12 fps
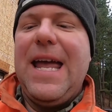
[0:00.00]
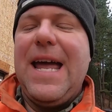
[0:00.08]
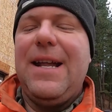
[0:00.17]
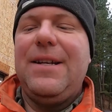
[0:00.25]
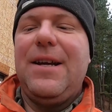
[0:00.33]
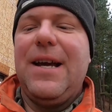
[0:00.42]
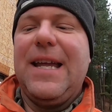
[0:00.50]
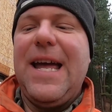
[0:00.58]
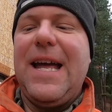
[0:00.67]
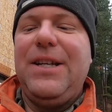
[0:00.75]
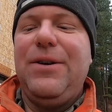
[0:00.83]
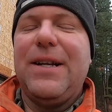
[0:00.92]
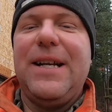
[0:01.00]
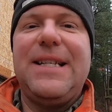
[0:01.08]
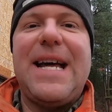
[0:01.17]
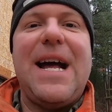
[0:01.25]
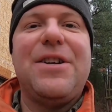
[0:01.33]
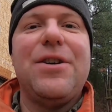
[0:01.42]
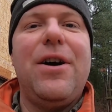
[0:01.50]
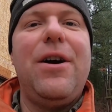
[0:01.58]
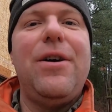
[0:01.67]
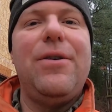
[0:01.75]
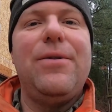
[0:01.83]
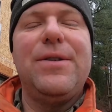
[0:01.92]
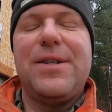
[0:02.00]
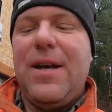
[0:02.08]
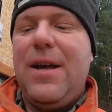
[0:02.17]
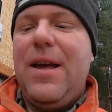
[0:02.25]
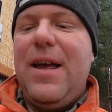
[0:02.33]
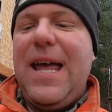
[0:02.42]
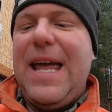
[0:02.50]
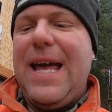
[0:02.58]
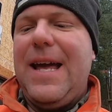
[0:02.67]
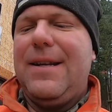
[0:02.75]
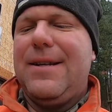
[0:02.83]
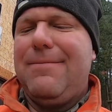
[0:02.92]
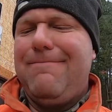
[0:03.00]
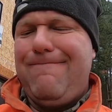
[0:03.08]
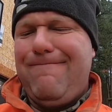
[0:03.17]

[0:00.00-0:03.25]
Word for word: And again, you can attach a hose and